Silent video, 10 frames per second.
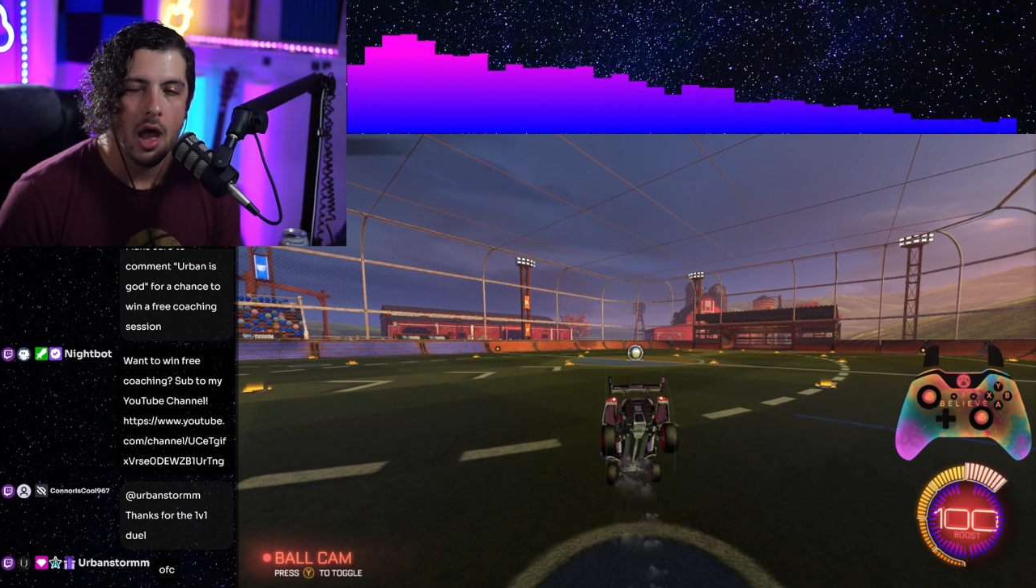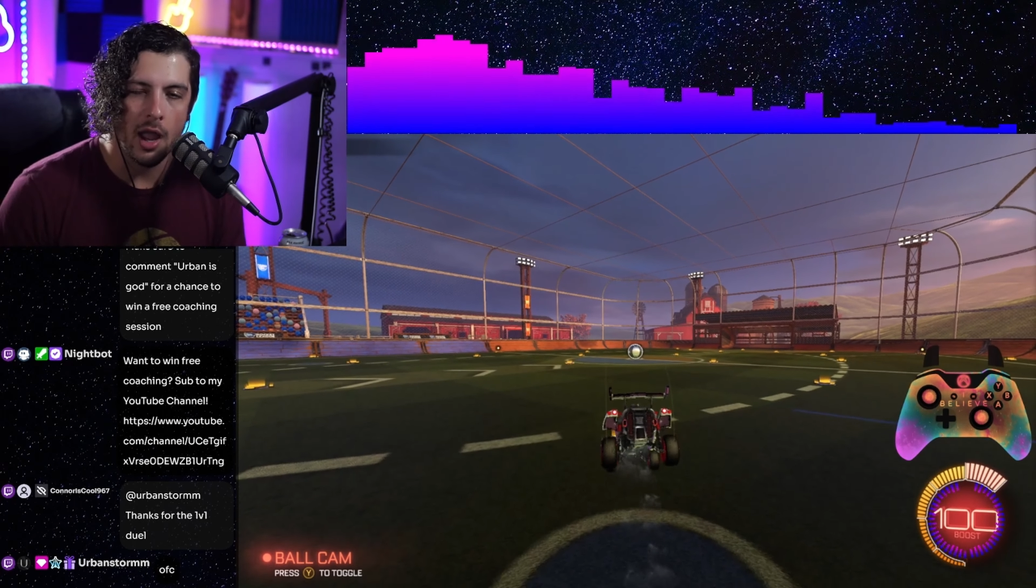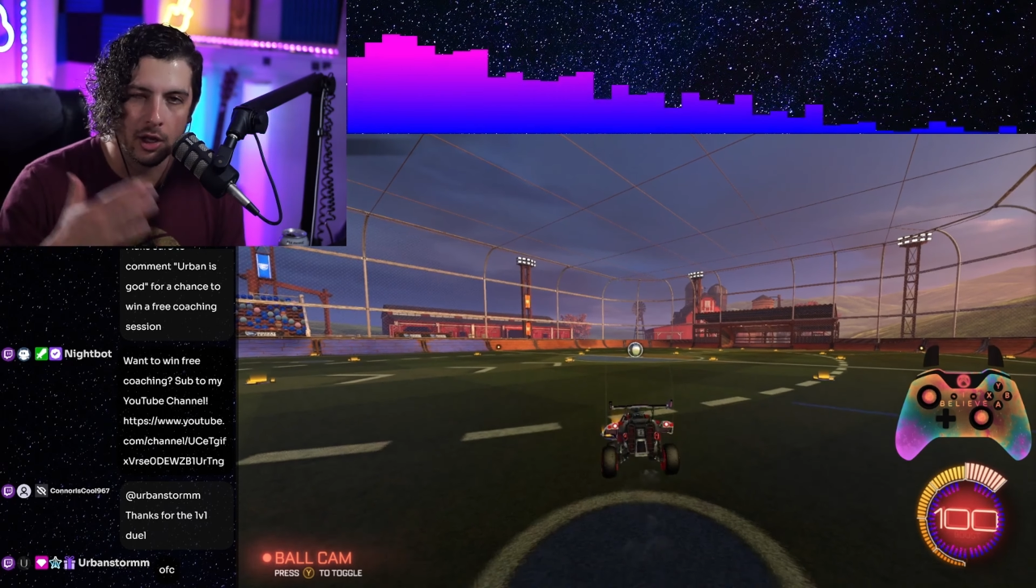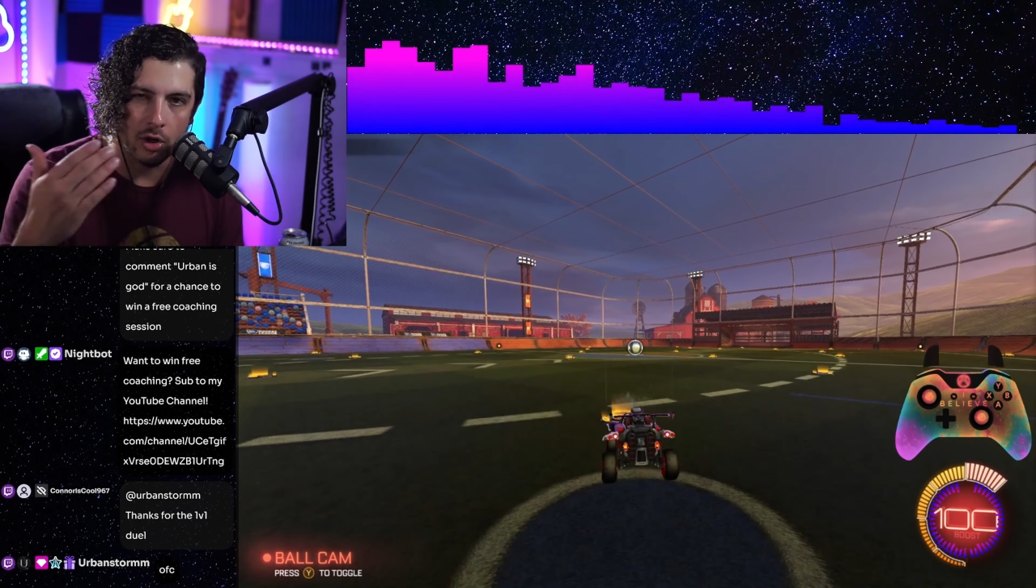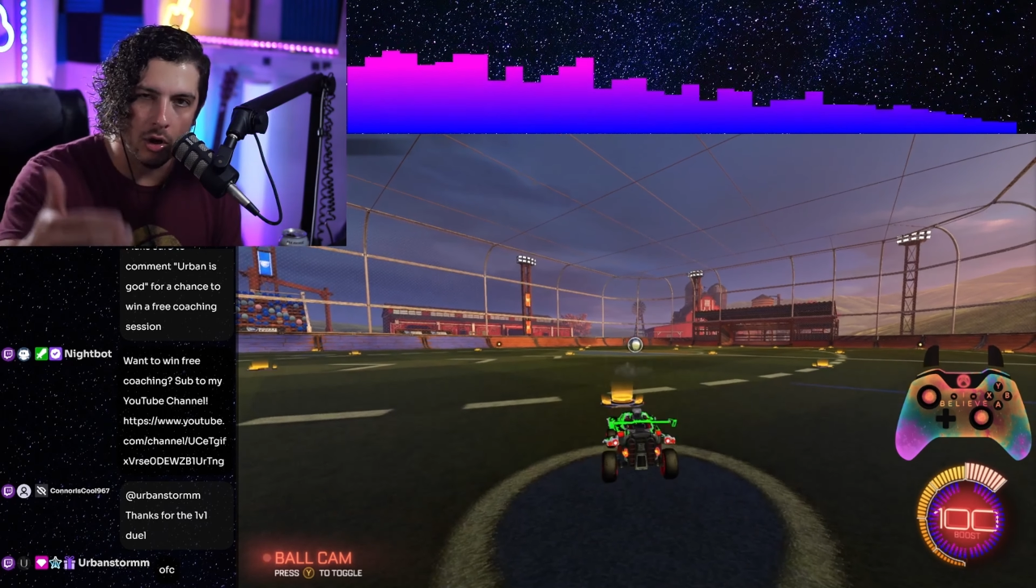
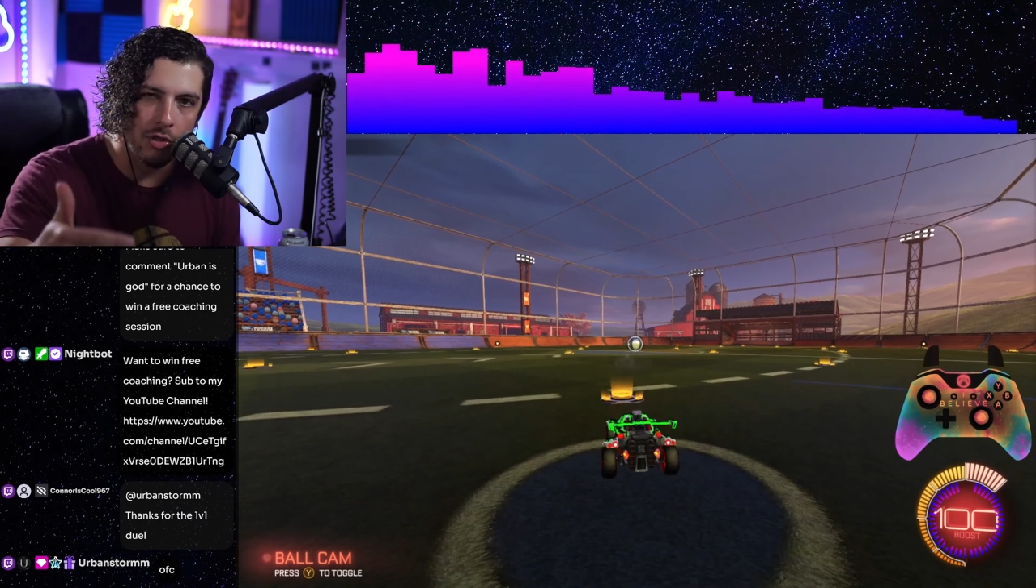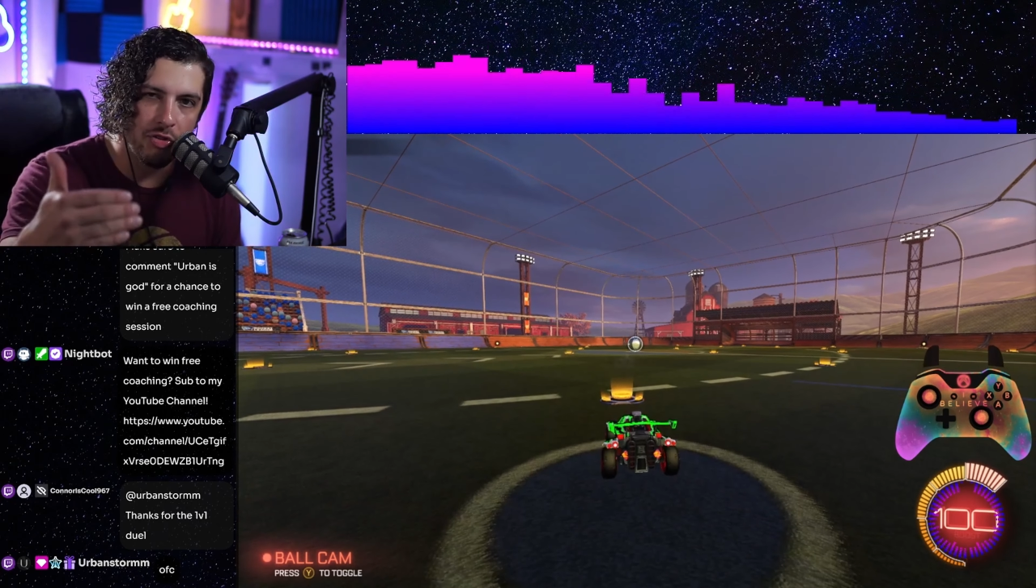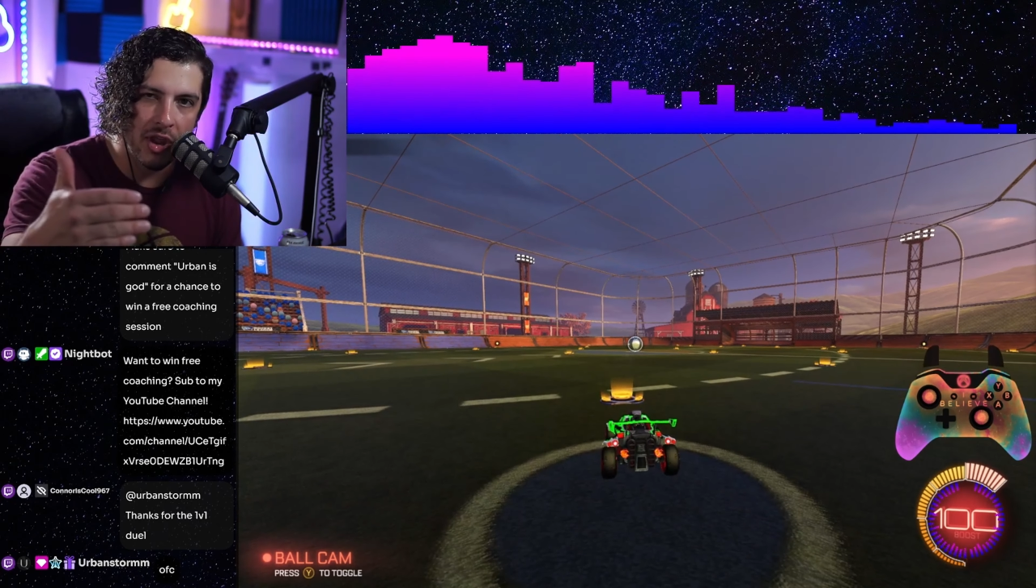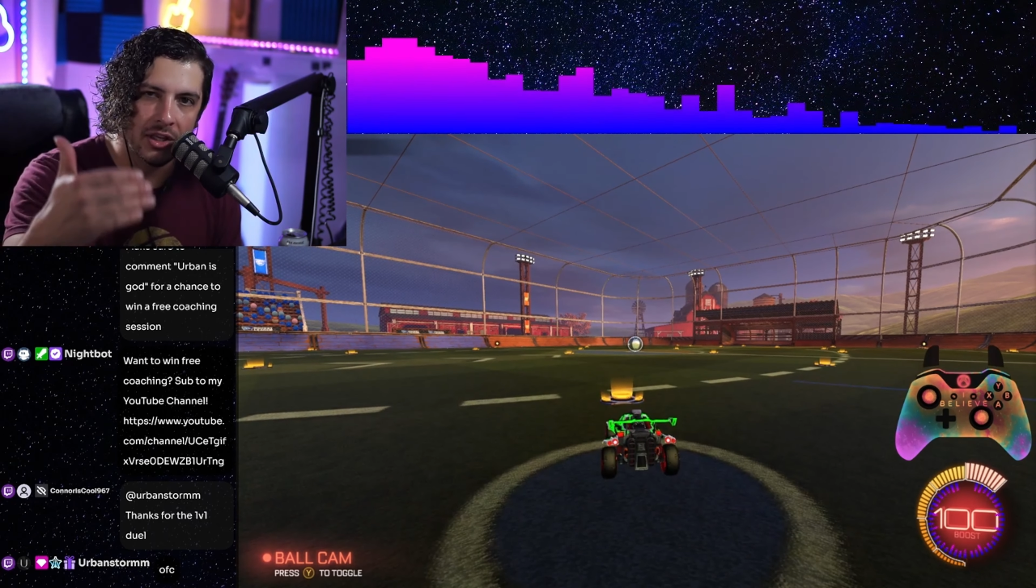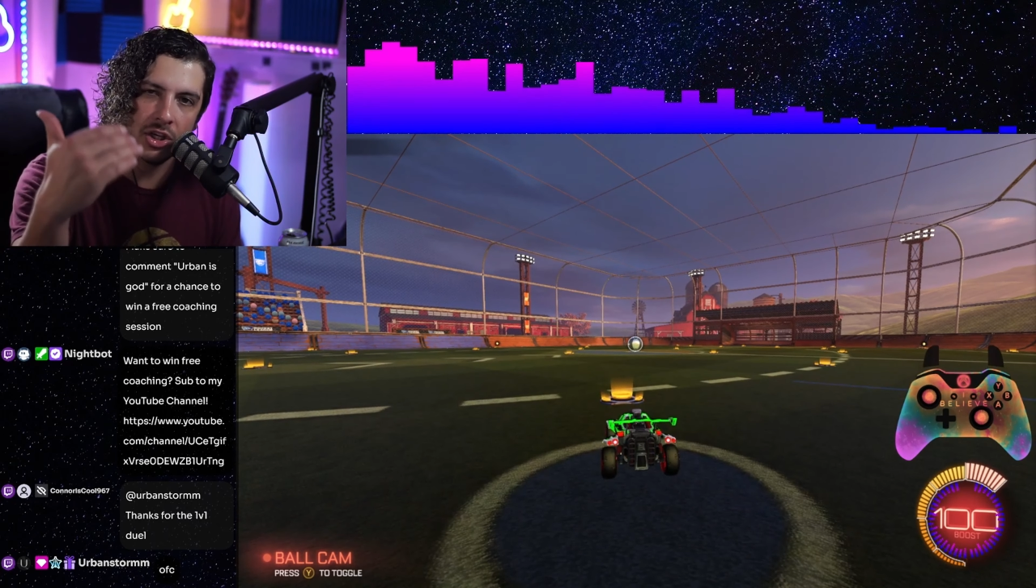A good
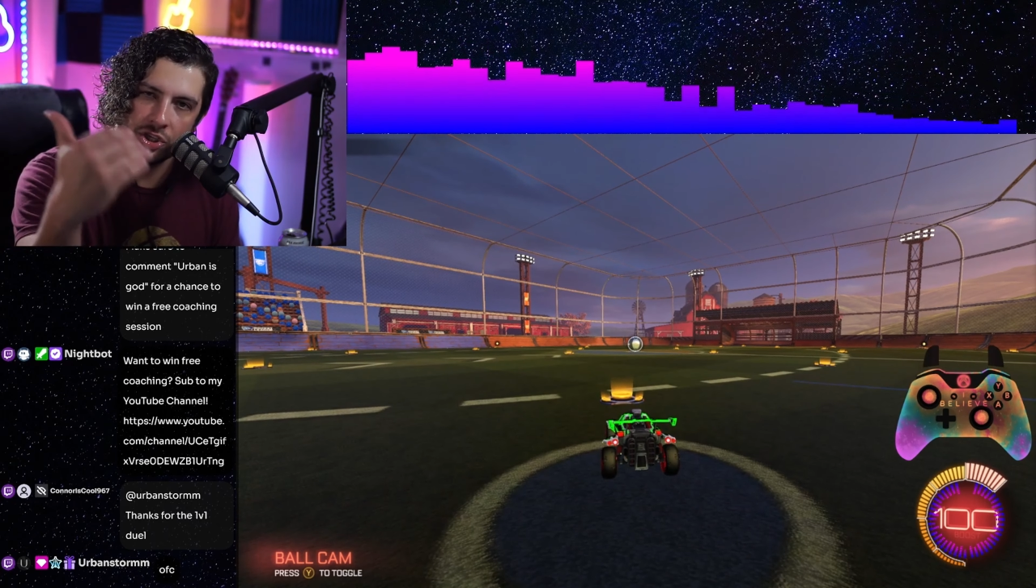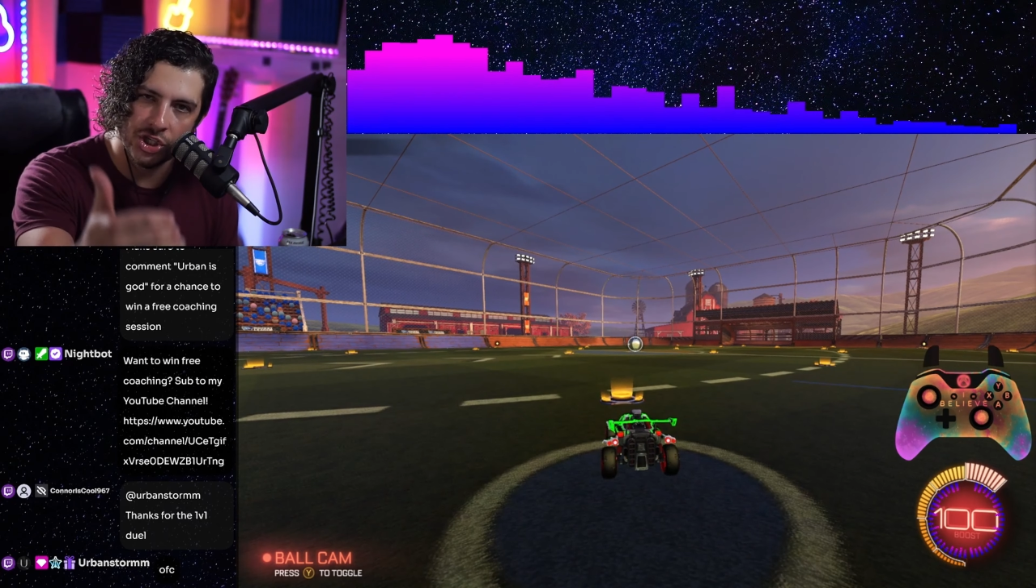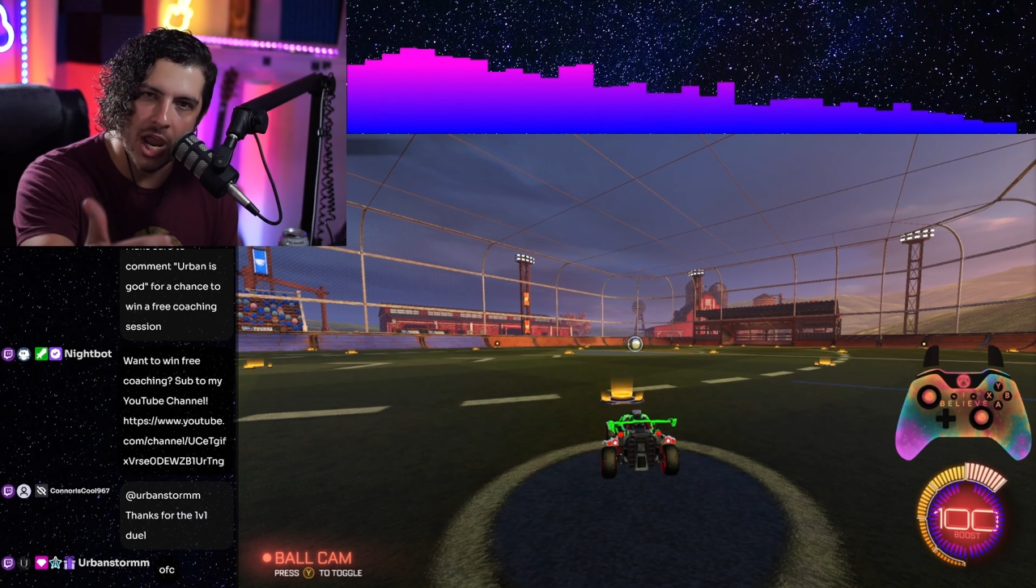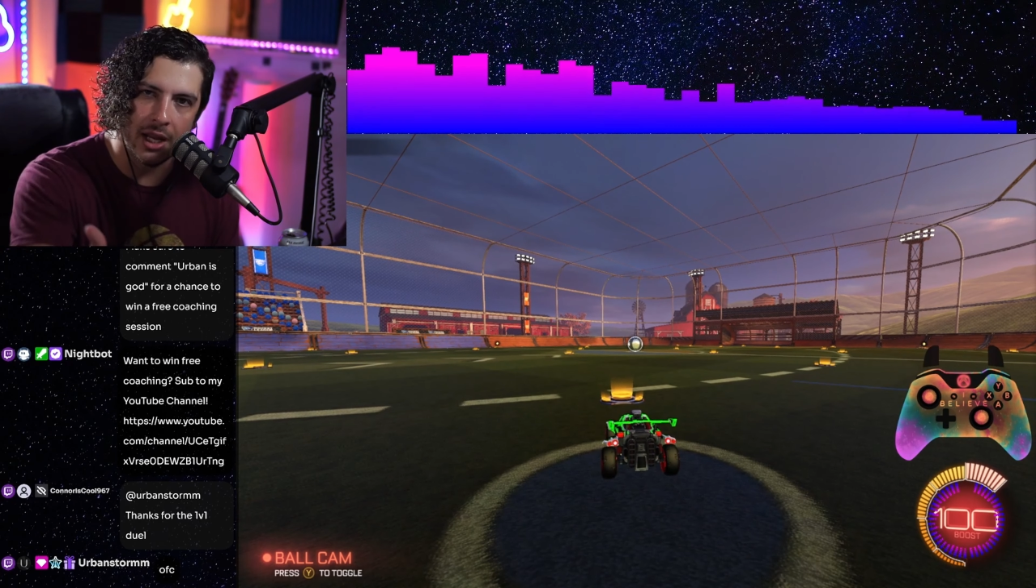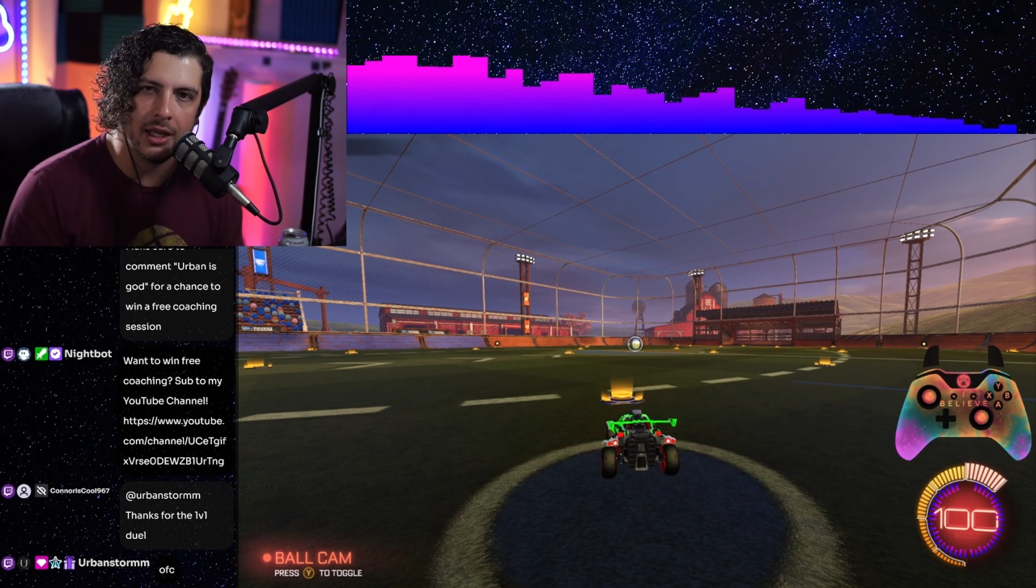thing to
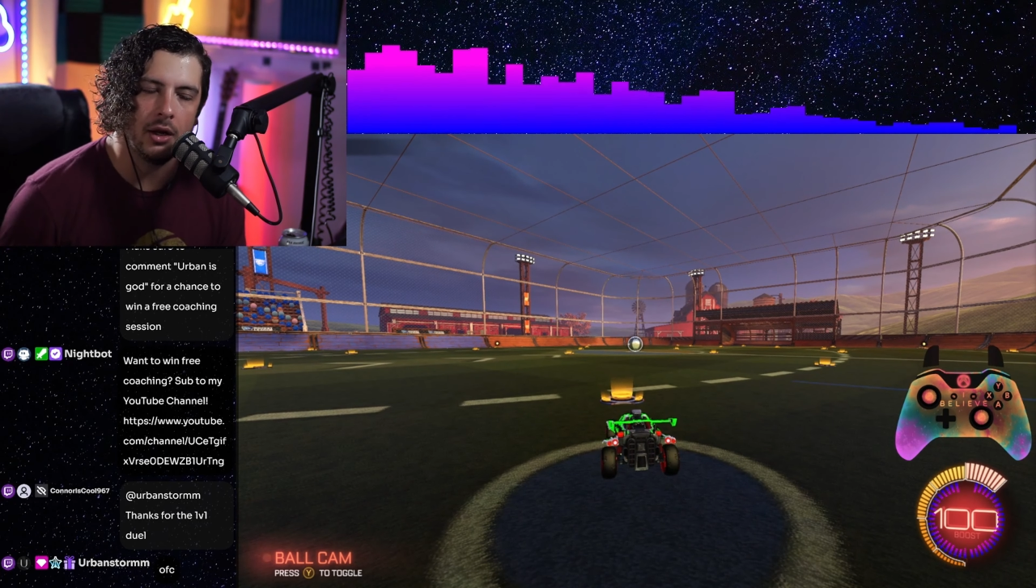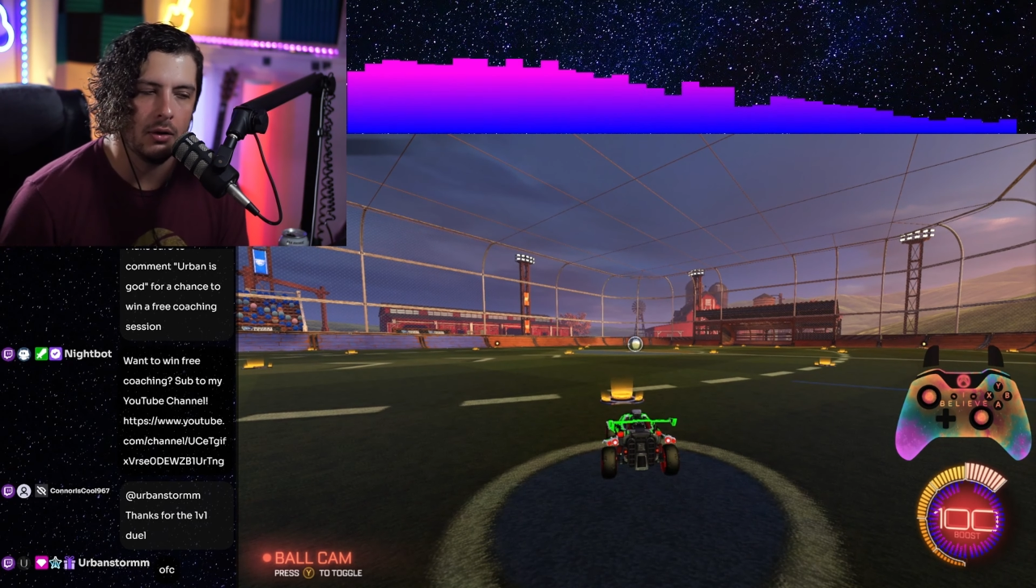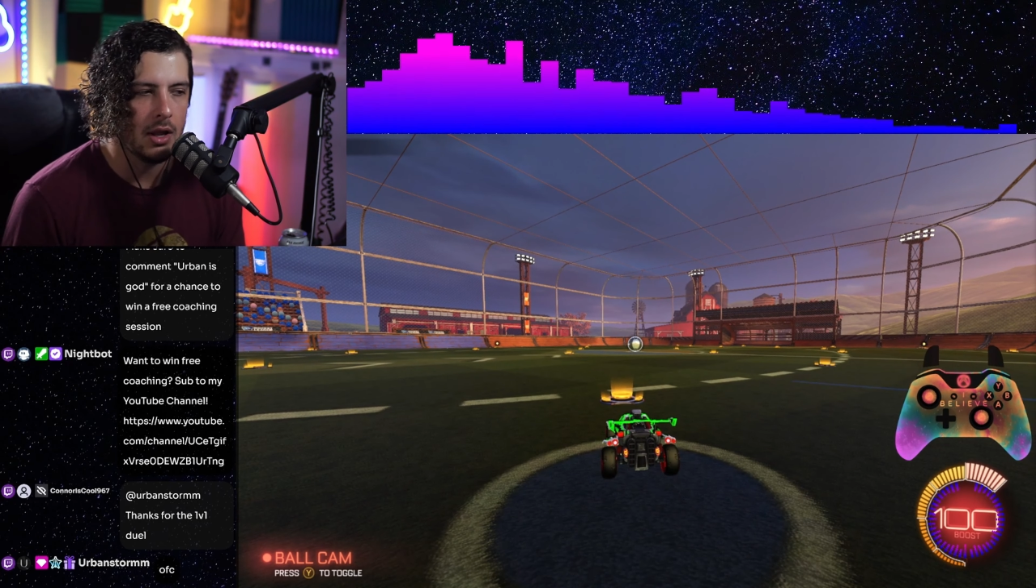check here